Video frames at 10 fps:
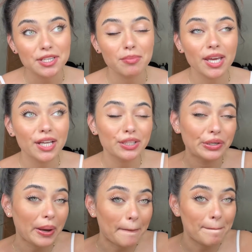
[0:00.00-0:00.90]
to make it
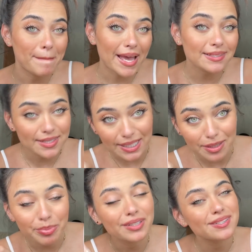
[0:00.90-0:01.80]
look messy
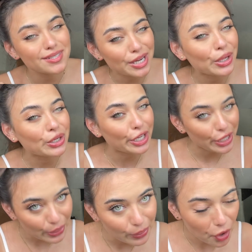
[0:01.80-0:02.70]
but still
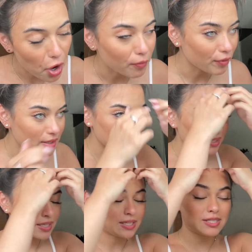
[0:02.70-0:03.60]
cute
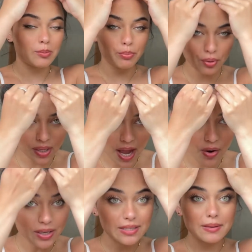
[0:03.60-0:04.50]
obviously is to pull
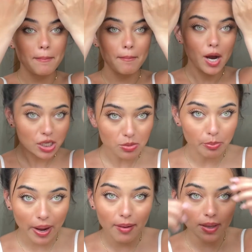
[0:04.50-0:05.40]
out as much
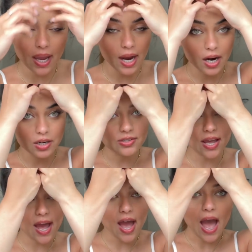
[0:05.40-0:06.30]
baby hairs
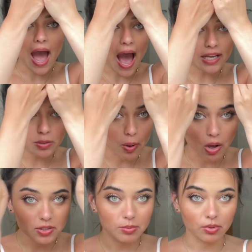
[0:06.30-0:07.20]
as
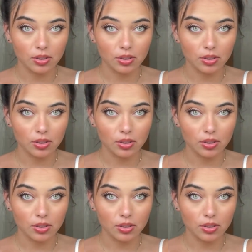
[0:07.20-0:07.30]
possible.